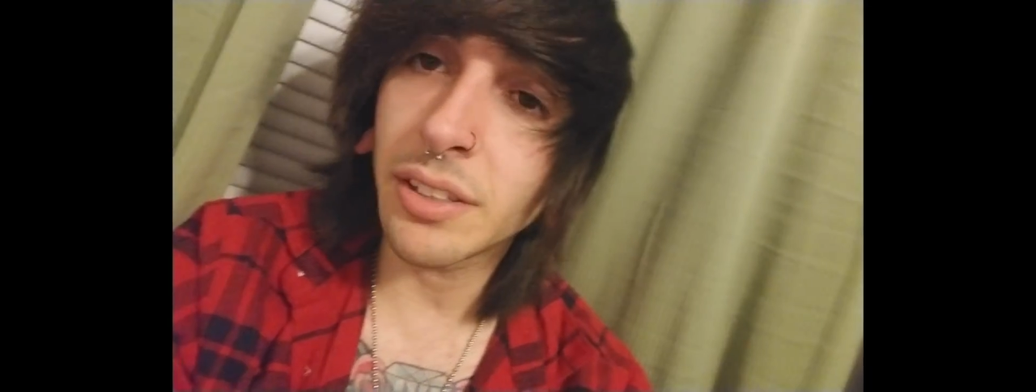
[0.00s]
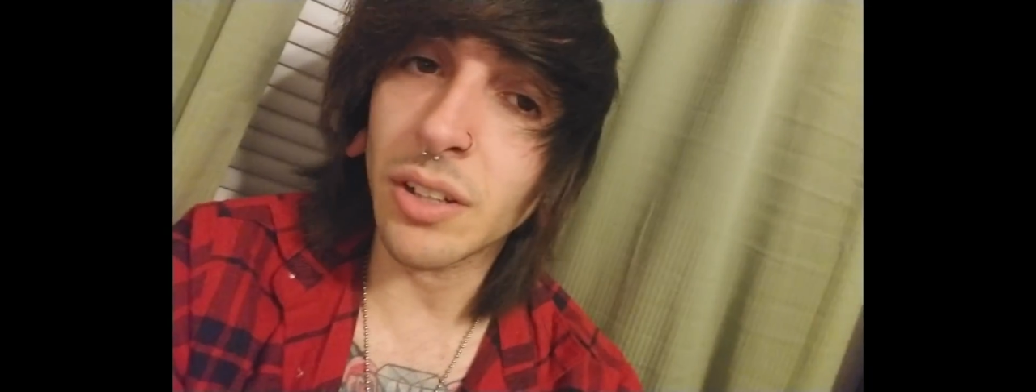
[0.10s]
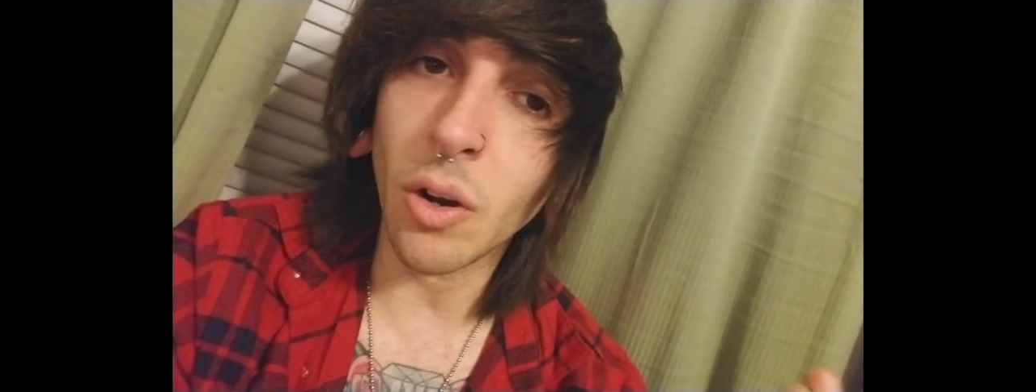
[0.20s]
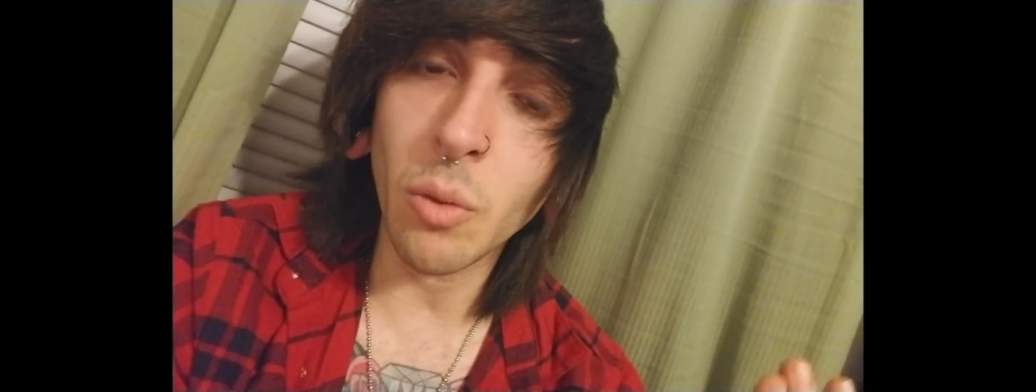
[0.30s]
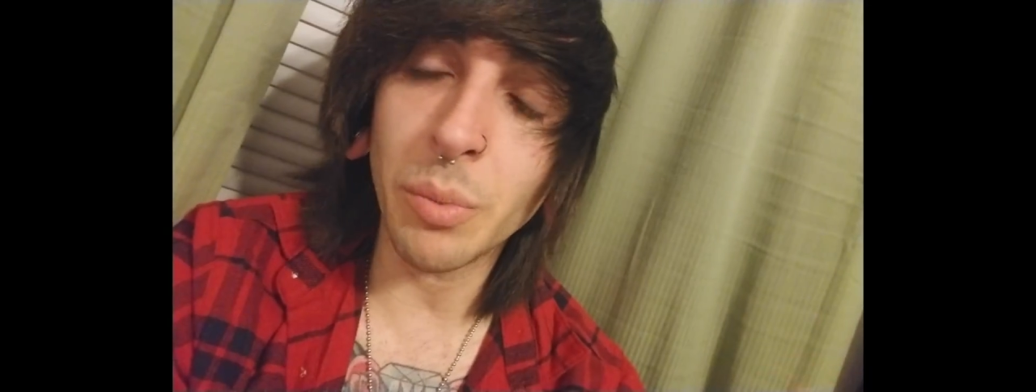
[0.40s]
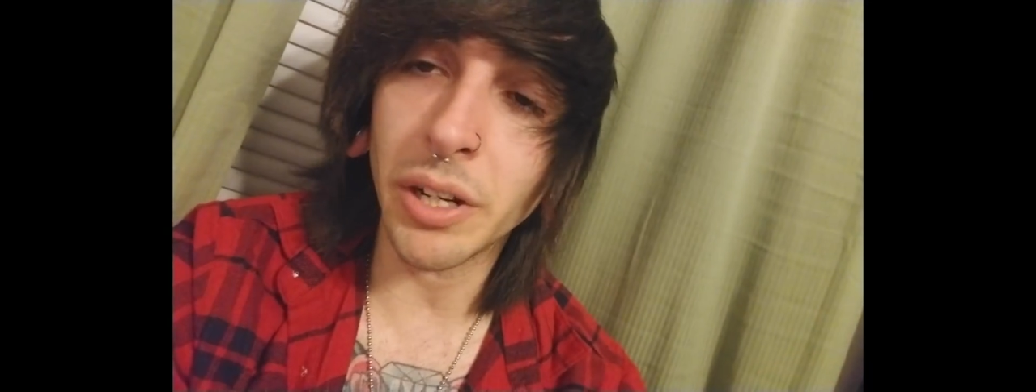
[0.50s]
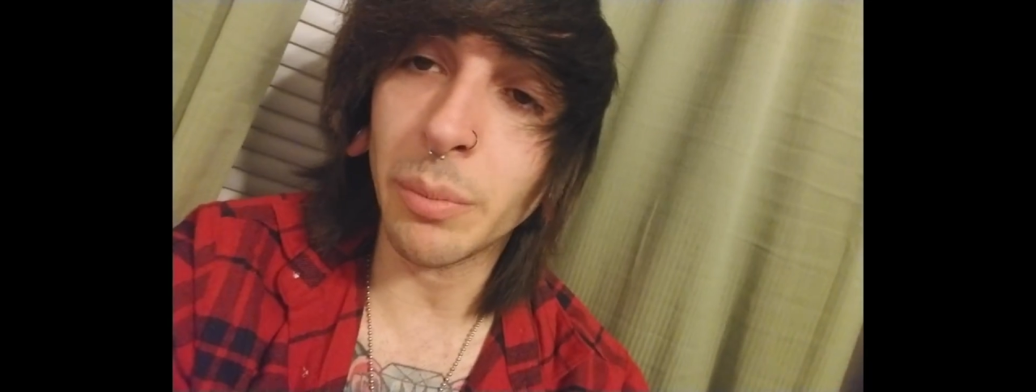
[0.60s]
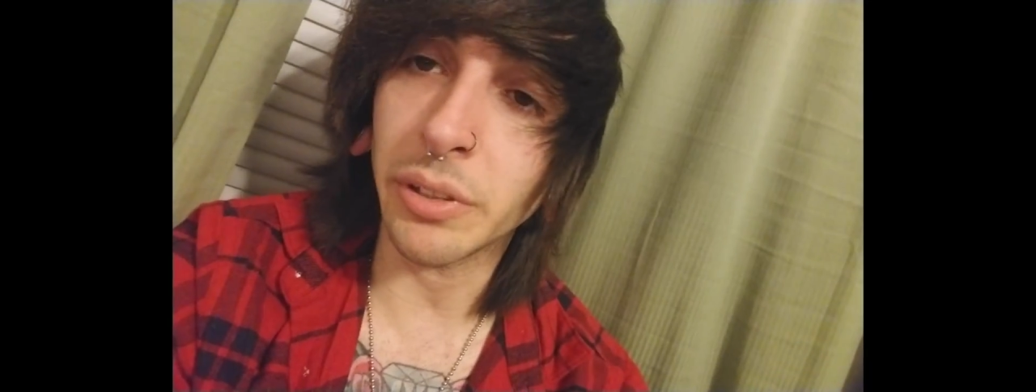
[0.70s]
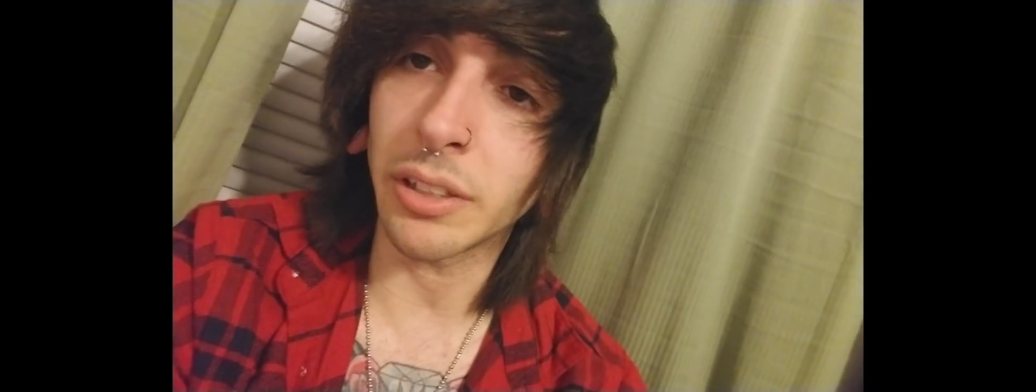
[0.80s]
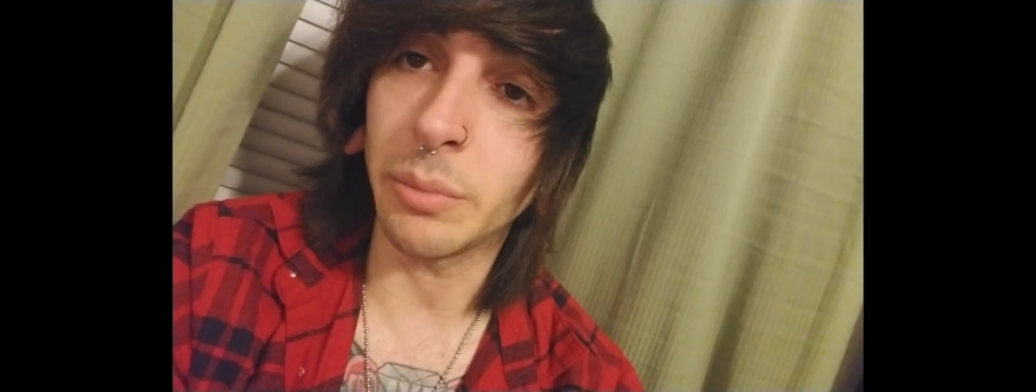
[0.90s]
to open up
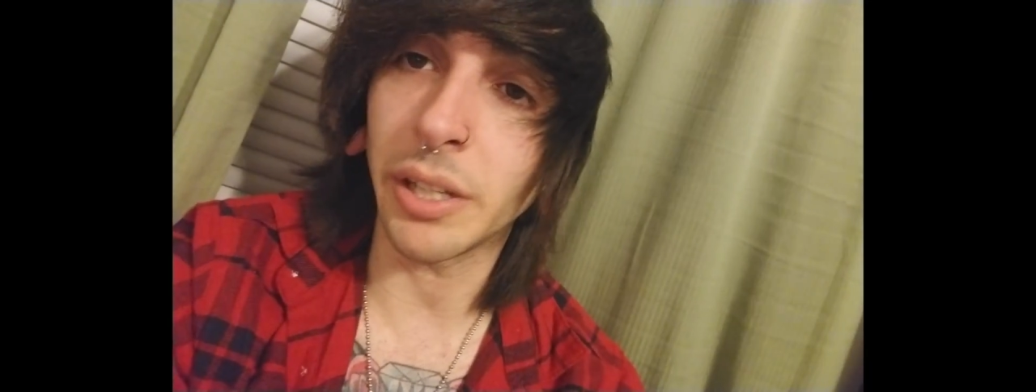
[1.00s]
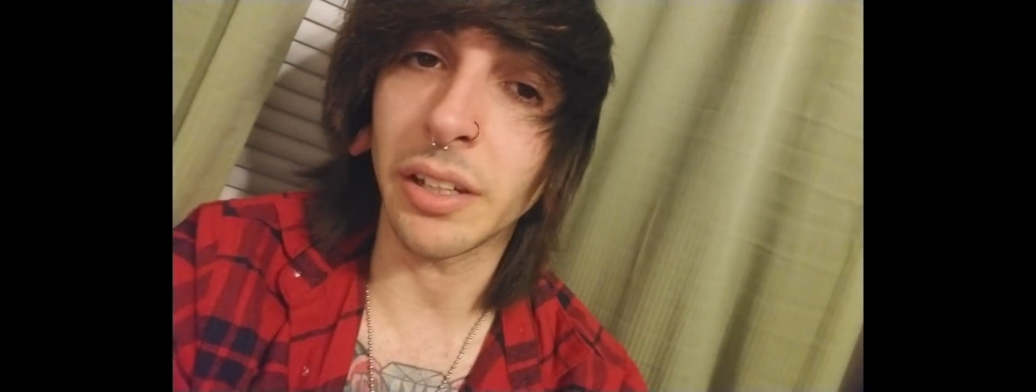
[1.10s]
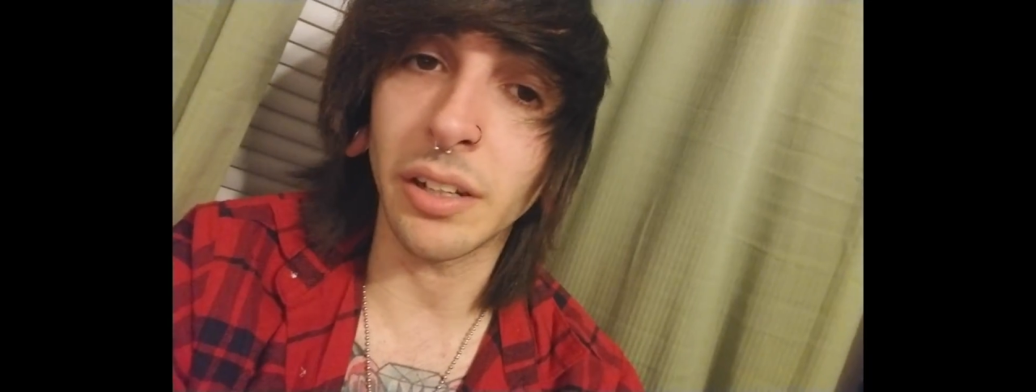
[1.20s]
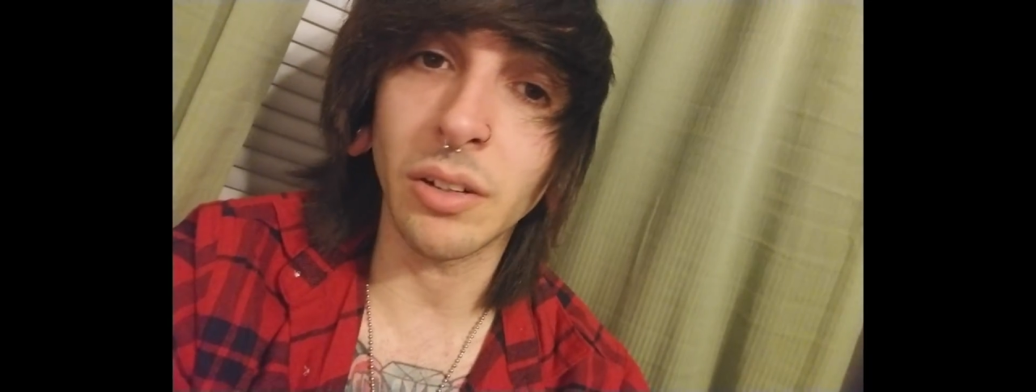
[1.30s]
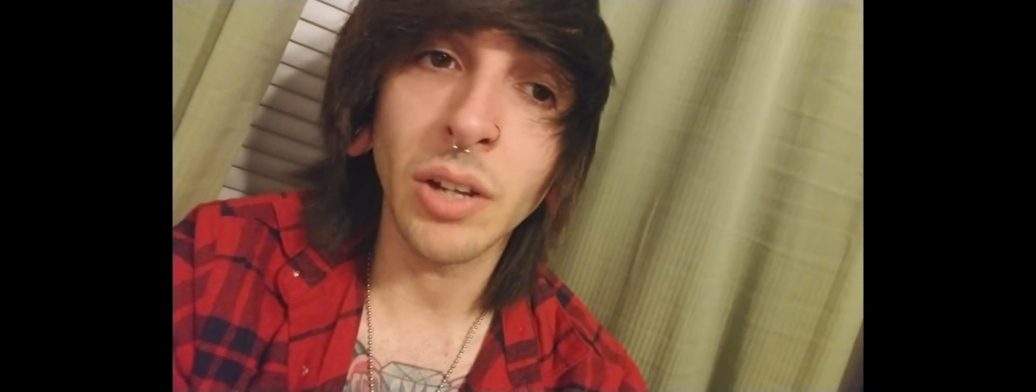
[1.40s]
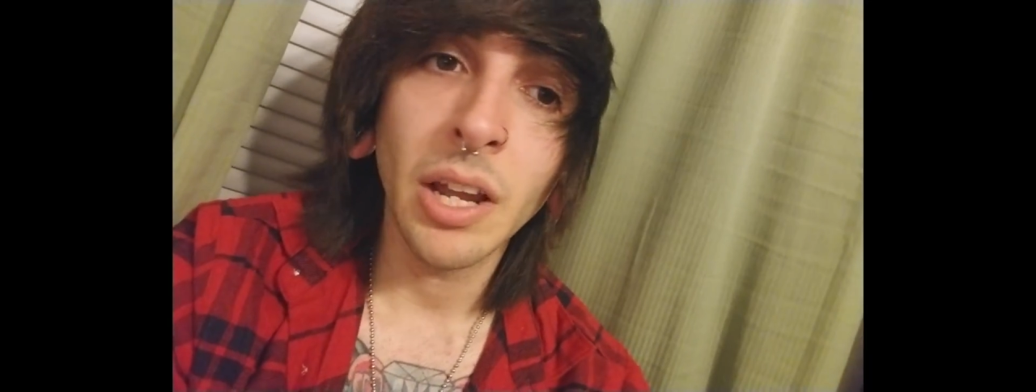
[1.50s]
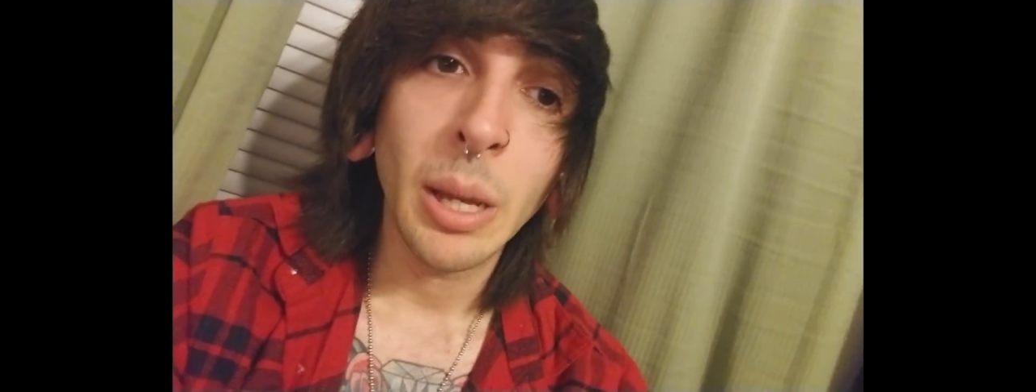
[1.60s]
a little bit, you know,